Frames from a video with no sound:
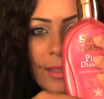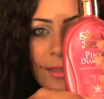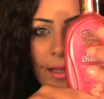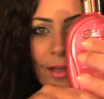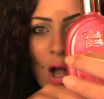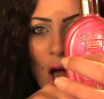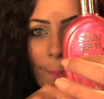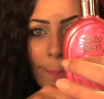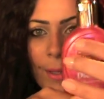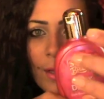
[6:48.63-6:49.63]
It's like
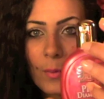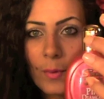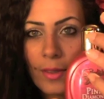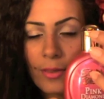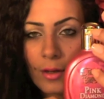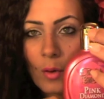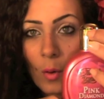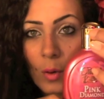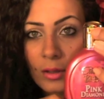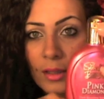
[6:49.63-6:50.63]
hot pink with
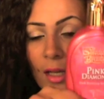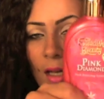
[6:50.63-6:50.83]
gold.